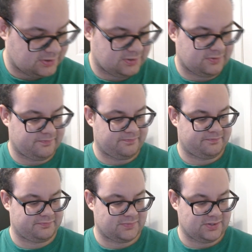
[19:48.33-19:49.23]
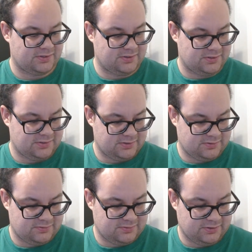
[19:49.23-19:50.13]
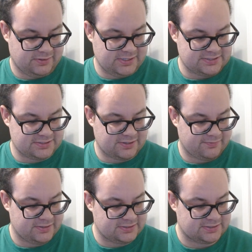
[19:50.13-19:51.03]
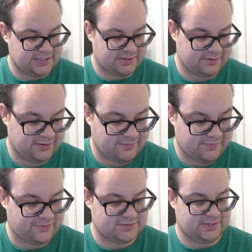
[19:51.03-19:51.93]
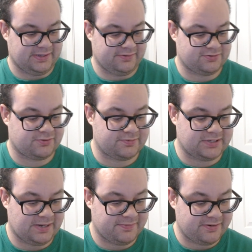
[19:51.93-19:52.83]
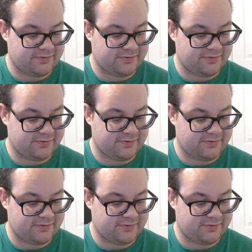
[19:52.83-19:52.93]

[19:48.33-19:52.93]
Uh, the United States government, the government finds out that there's a kryptonite